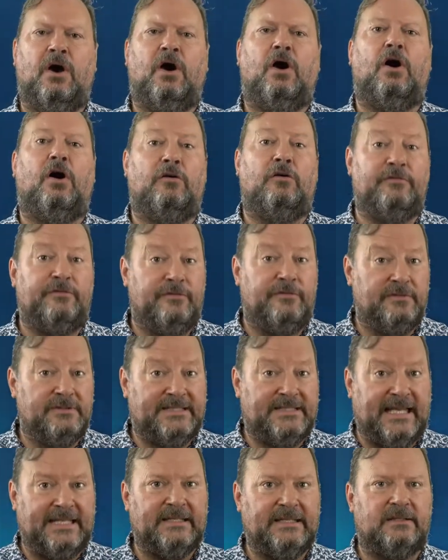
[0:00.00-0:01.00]
of
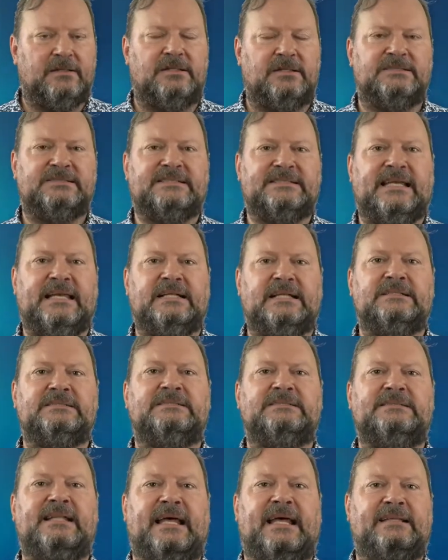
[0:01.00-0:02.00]
technical
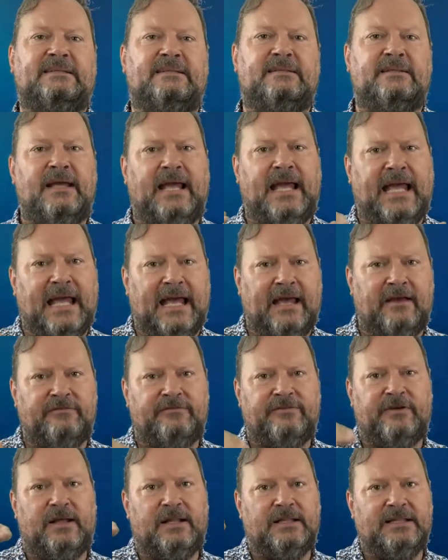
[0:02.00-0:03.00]
skills that
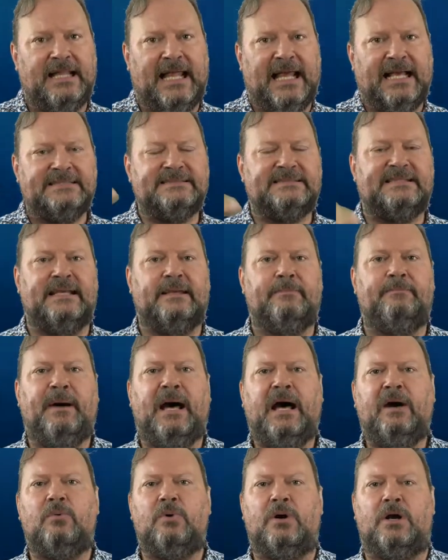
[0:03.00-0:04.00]
have lasting
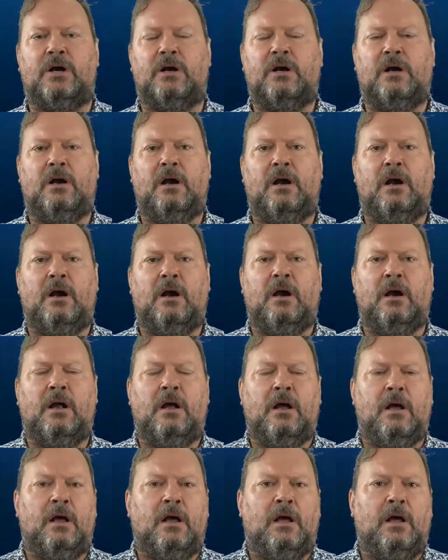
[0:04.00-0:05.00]
power
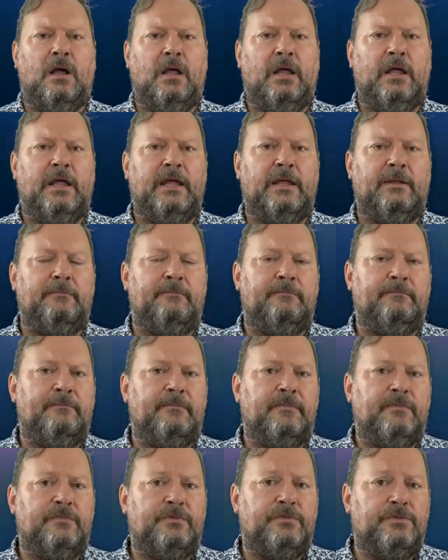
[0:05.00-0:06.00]
um,
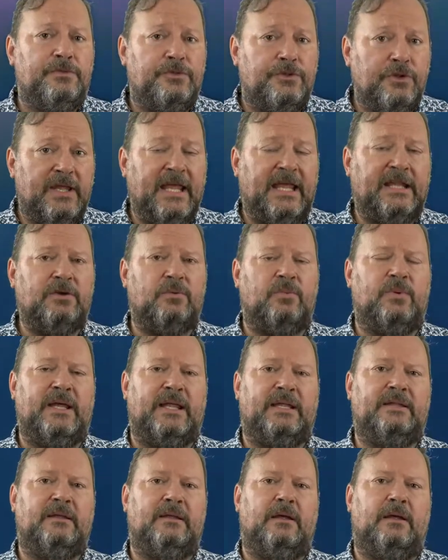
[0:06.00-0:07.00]
together
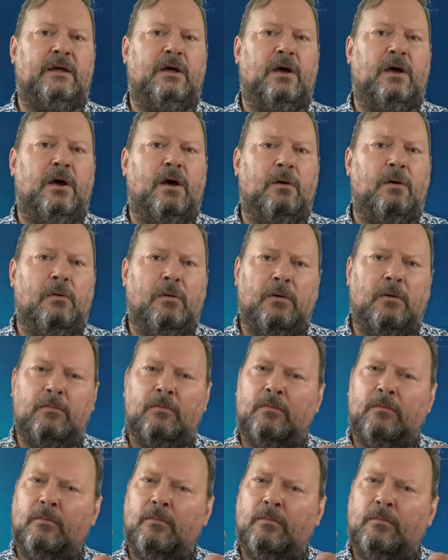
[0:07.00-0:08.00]
with
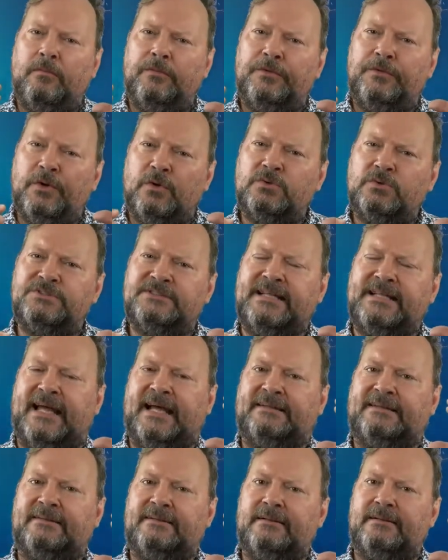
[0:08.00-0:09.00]
those
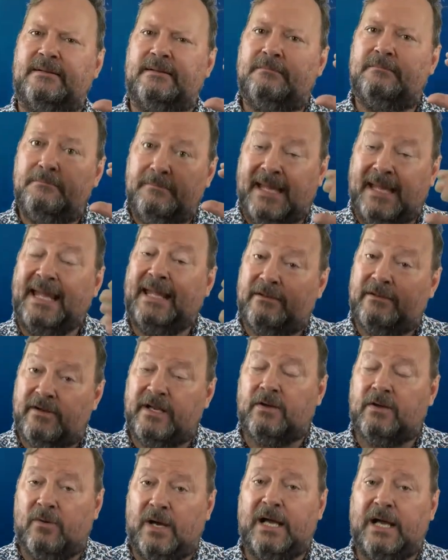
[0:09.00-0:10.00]
that may
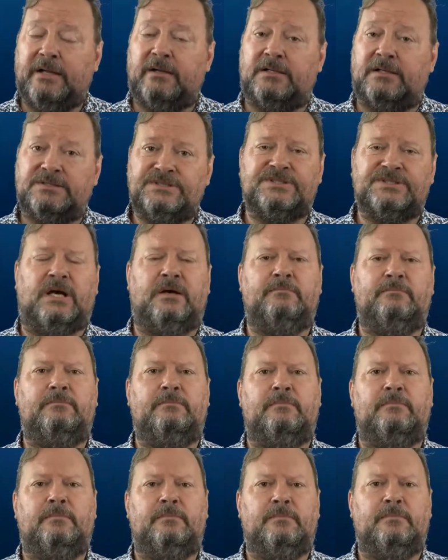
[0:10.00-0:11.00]
require
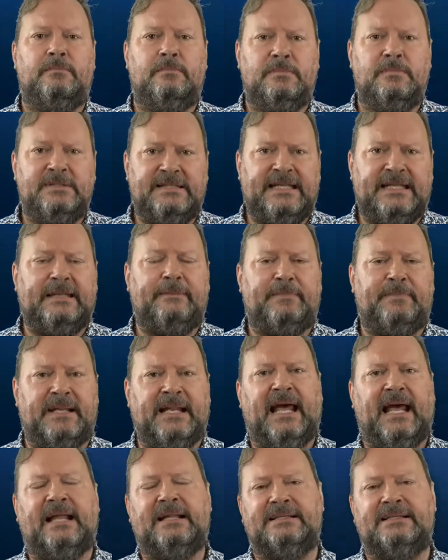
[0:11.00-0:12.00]
some deep
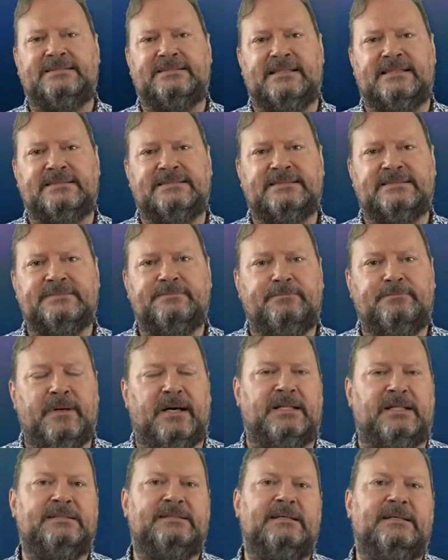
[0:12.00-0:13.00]
analysis
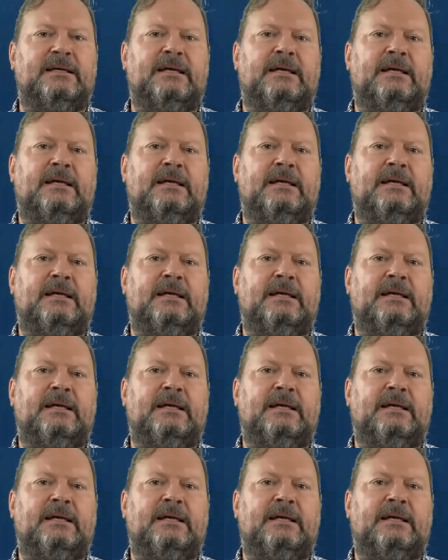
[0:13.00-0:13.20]
but